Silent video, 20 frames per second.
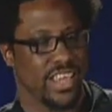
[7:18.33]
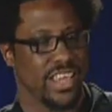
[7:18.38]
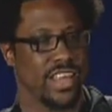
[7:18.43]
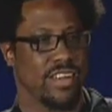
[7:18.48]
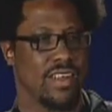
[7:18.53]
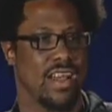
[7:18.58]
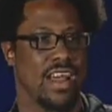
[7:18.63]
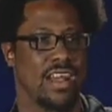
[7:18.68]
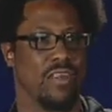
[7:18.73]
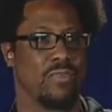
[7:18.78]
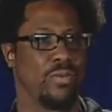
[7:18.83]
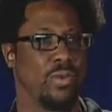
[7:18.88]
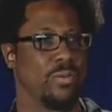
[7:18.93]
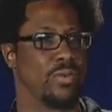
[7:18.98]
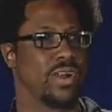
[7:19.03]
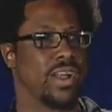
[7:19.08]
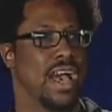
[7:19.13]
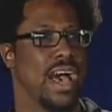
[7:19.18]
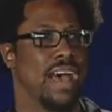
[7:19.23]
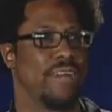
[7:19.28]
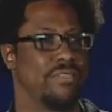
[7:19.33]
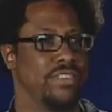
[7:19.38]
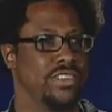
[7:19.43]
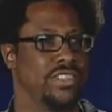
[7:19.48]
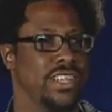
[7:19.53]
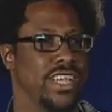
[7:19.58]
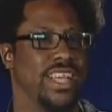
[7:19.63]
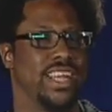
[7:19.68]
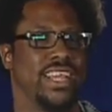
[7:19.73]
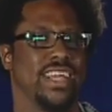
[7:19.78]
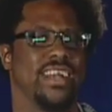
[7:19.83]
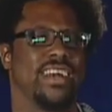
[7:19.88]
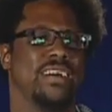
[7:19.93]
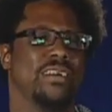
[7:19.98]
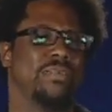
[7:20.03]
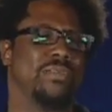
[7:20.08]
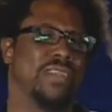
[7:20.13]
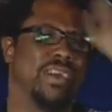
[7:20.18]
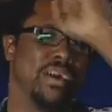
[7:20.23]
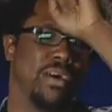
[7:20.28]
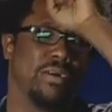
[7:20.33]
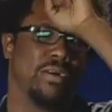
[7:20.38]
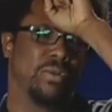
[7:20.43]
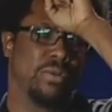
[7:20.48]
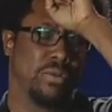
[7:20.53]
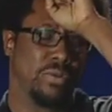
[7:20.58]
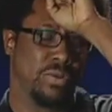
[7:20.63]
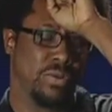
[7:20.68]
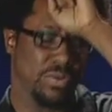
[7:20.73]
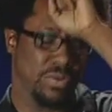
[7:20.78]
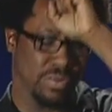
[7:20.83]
Your Honor, we were conversating. Oh no.